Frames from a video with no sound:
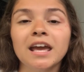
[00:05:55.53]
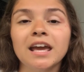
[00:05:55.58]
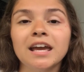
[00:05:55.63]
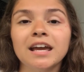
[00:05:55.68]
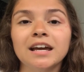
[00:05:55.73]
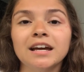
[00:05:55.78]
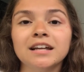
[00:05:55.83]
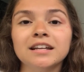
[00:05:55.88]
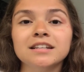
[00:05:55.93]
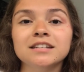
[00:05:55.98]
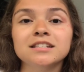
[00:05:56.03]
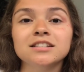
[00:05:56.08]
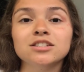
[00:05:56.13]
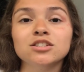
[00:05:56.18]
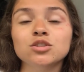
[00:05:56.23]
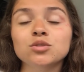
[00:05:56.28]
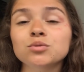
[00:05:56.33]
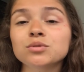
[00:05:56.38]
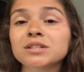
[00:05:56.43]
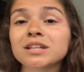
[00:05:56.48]
And
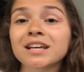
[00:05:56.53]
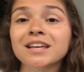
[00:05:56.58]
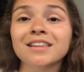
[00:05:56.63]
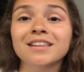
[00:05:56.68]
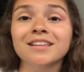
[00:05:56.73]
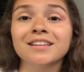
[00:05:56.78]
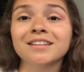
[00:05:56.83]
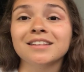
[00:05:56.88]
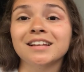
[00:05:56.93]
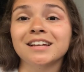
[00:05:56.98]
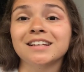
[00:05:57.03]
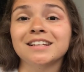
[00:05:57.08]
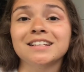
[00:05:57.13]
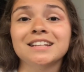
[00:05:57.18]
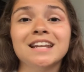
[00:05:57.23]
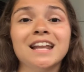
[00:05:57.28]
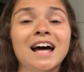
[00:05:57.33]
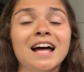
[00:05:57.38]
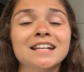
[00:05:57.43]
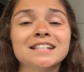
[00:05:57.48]
using like
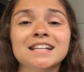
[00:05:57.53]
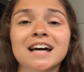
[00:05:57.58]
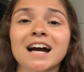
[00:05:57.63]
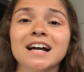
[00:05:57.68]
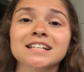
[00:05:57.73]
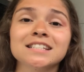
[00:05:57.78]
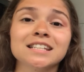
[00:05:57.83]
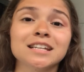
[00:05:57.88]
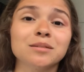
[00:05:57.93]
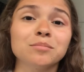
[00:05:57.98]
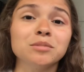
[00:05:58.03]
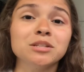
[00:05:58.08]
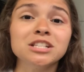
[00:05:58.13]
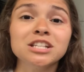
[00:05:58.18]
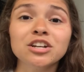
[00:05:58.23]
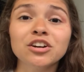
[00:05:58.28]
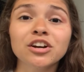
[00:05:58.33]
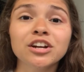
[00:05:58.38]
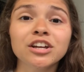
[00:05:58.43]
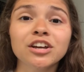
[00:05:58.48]
non-toxic
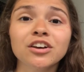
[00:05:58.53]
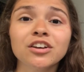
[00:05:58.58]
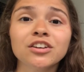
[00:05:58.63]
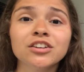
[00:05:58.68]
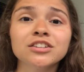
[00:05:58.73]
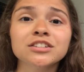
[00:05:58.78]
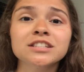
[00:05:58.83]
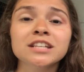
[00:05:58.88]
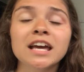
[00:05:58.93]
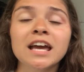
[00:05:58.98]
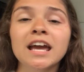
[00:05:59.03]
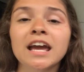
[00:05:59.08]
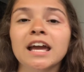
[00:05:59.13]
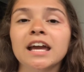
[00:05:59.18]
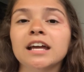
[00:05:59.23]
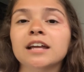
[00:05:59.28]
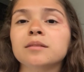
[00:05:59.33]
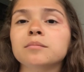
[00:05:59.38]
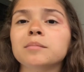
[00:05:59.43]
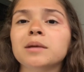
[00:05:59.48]
materials
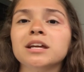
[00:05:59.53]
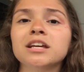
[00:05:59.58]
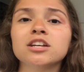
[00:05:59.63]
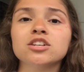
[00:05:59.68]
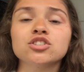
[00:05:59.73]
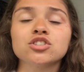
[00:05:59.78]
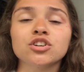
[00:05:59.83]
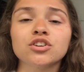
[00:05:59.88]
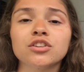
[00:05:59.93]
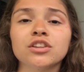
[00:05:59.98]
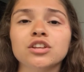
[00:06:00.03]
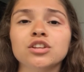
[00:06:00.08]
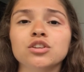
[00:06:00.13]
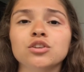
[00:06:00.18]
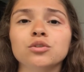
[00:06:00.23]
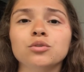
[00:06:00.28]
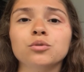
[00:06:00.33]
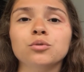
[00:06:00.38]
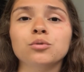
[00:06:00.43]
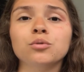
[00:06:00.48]
and making sure that
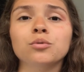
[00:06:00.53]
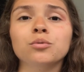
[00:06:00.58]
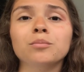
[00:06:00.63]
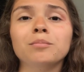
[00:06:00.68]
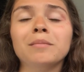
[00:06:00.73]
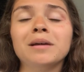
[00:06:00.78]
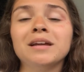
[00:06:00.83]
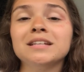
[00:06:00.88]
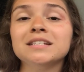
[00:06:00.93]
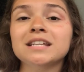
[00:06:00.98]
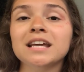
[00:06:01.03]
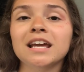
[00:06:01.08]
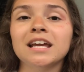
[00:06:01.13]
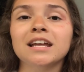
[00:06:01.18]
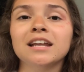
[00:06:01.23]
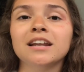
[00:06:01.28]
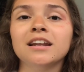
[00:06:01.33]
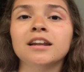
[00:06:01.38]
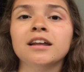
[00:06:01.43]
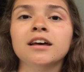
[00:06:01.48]
you
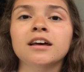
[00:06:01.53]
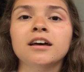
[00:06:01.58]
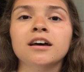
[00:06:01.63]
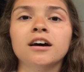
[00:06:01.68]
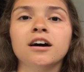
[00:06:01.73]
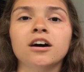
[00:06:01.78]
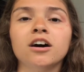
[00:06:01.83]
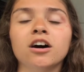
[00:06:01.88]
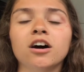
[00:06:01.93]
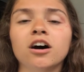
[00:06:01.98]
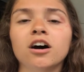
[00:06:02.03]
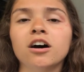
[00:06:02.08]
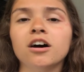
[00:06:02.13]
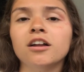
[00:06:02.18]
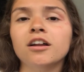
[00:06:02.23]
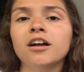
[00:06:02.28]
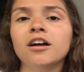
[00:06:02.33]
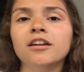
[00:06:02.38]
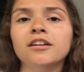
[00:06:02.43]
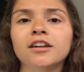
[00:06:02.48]
maintain
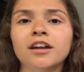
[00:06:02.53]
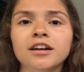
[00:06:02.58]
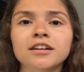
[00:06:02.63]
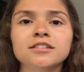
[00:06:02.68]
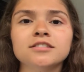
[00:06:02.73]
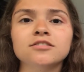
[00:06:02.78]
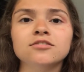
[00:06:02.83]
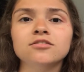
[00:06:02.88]
a nice